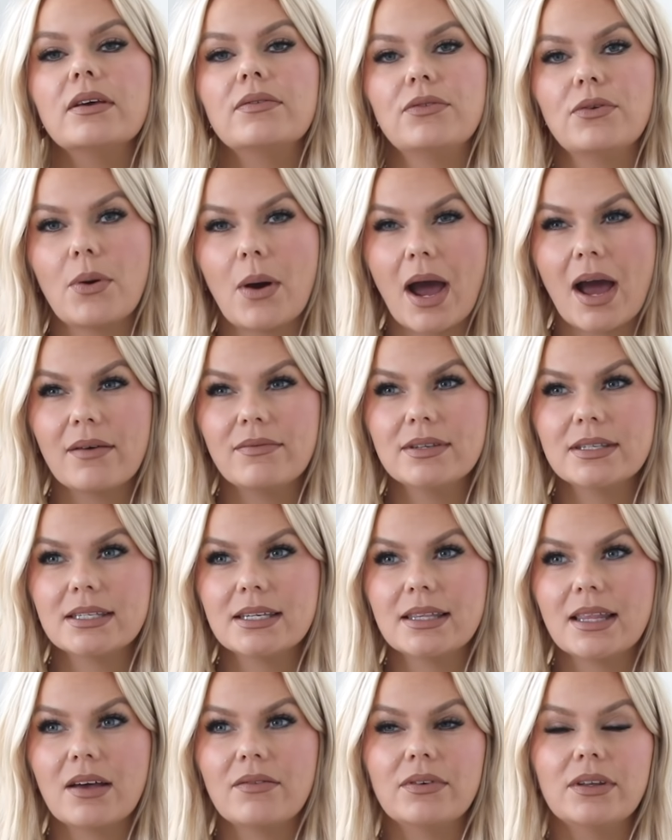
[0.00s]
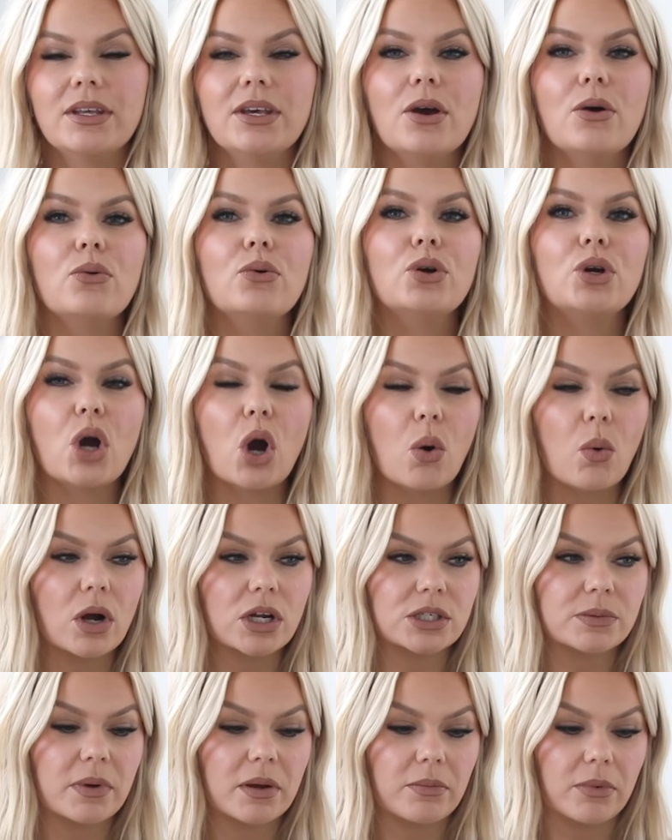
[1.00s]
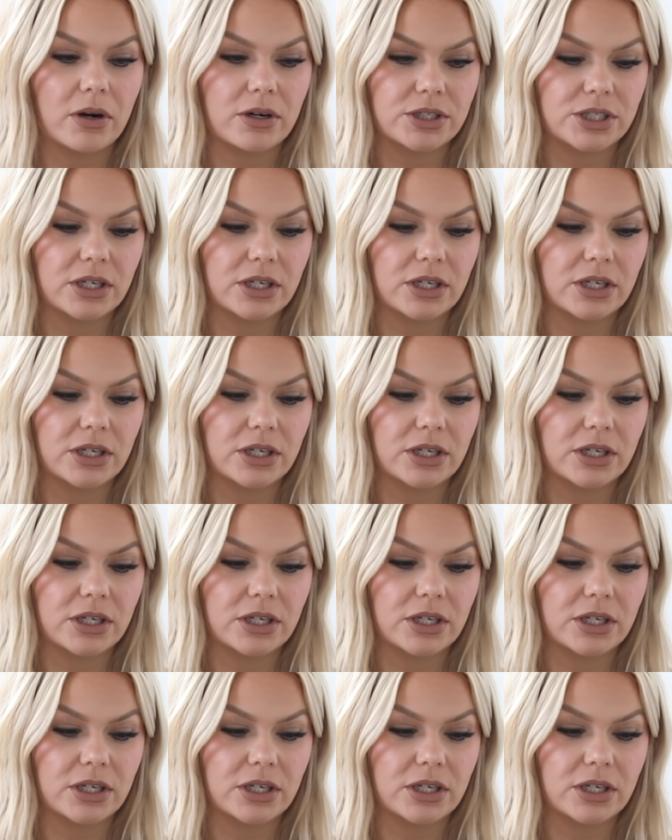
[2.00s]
If you haven't seen that video, go watch my bar